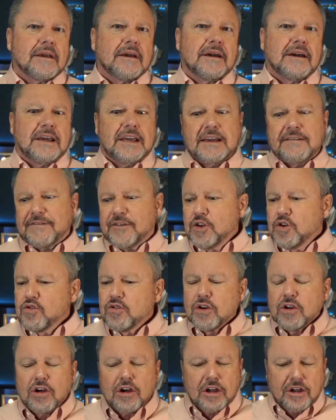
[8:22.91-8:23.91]
If you
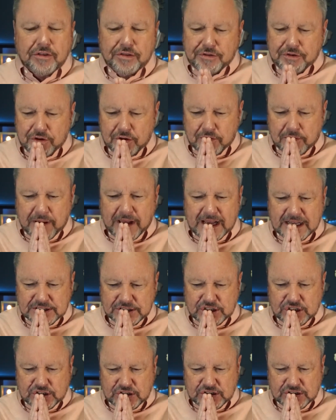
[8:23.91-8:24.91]
look through
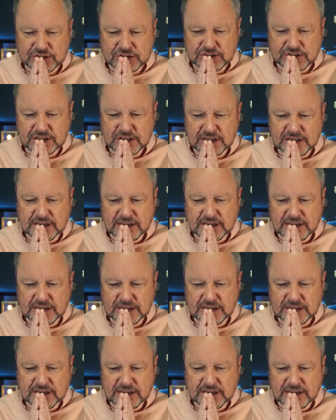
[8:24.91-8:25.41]
passages